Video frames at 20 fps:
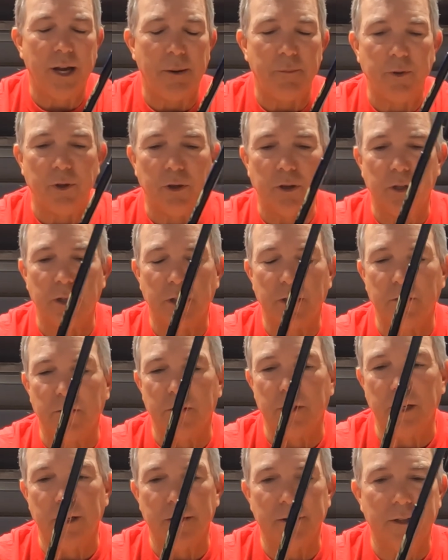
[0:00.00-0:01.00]
gap hook
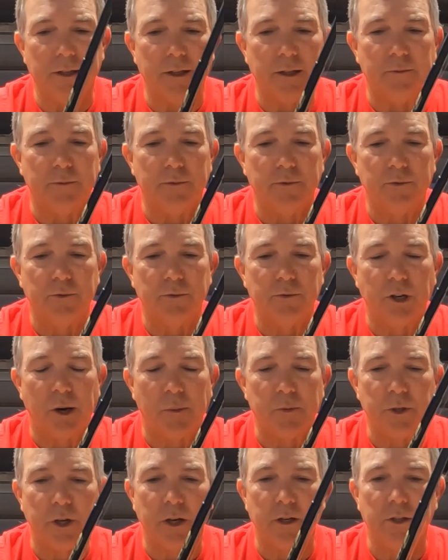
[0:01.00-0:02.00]
or a
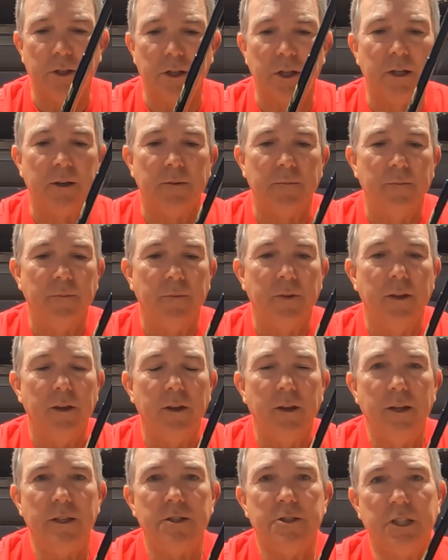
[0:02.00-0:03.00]
drop shot hook.
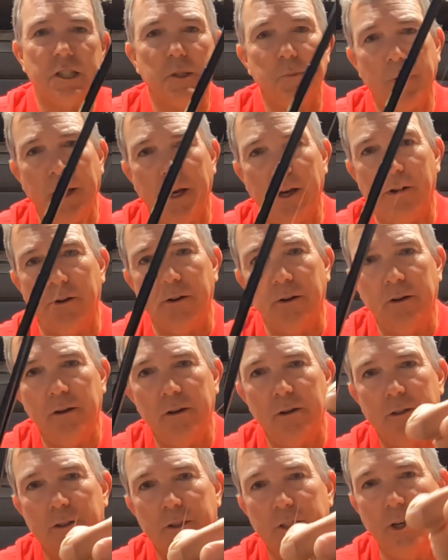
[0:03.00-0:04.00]
6-pound
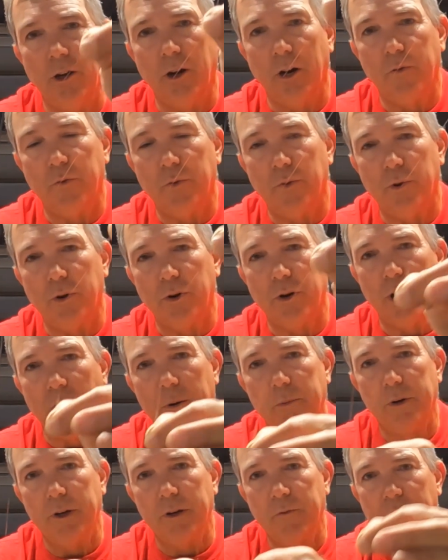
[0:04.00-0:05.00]
Cigar
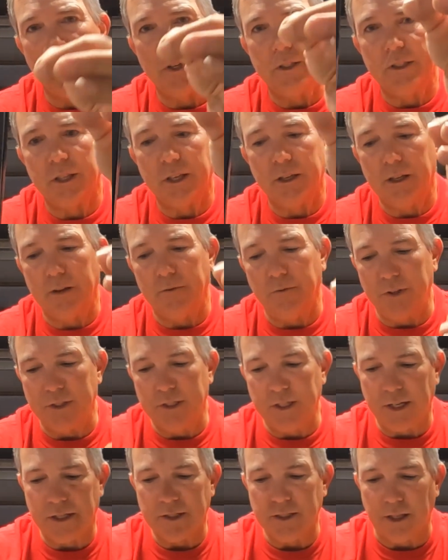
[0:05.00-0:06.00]
fluorocarbon and
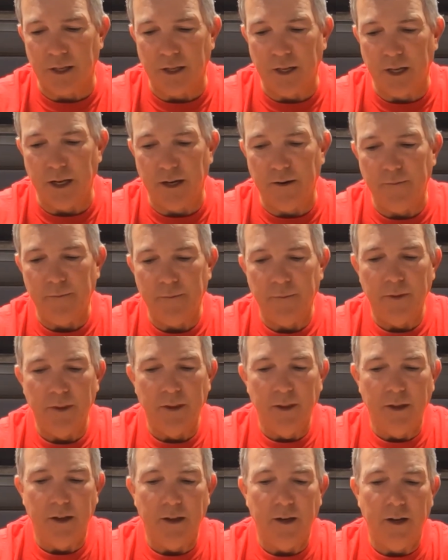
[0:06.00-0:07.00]
Vizex line.
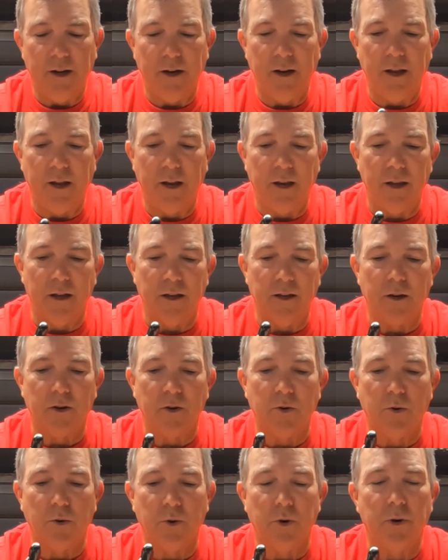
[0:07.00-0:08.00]
And then a
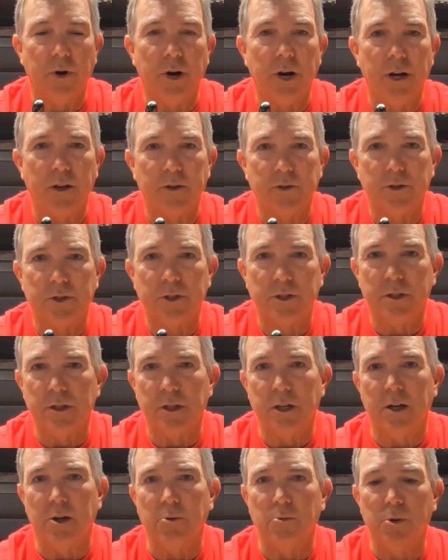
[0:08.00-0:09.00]
1/4 ounce
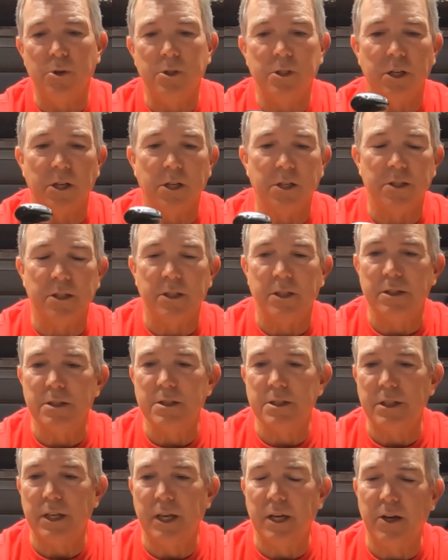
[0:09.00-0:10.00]
Wu tungsten
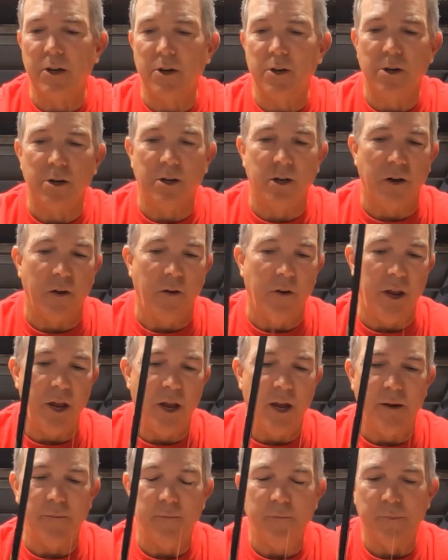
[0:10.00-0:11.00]
sinker on
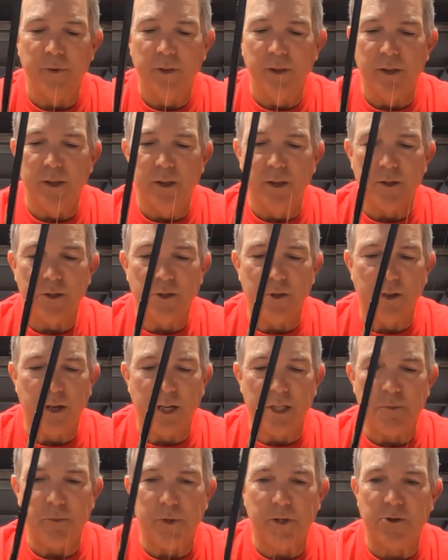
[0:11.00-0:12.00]
that. So
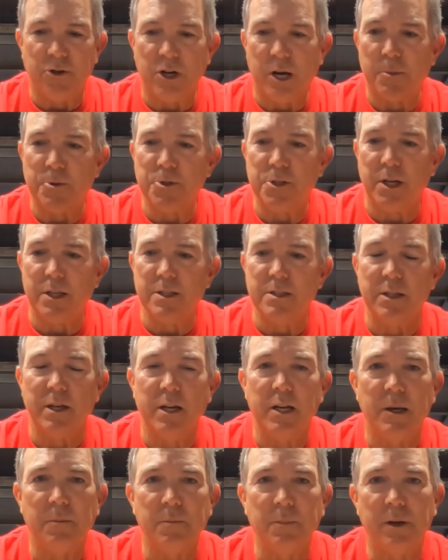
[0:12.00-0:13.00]
that's my drop shot
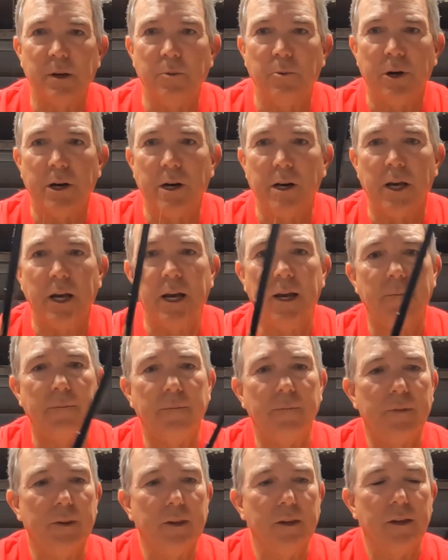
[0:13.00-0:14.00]
setup. Went light.
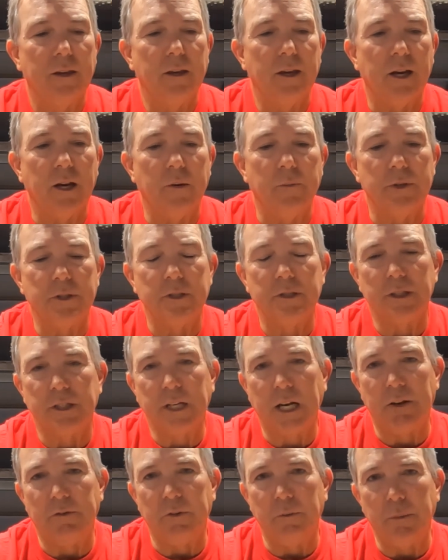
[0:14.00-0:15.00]
This is
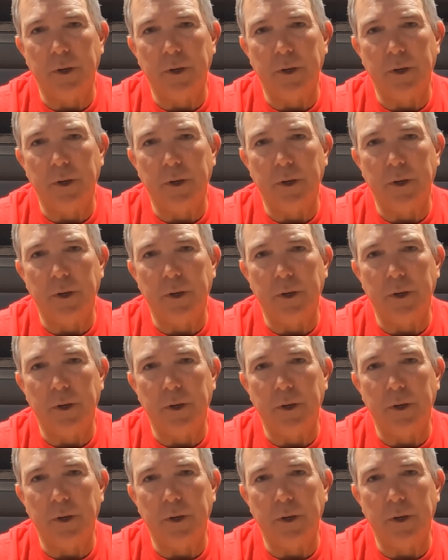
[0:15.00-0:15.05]
kind of a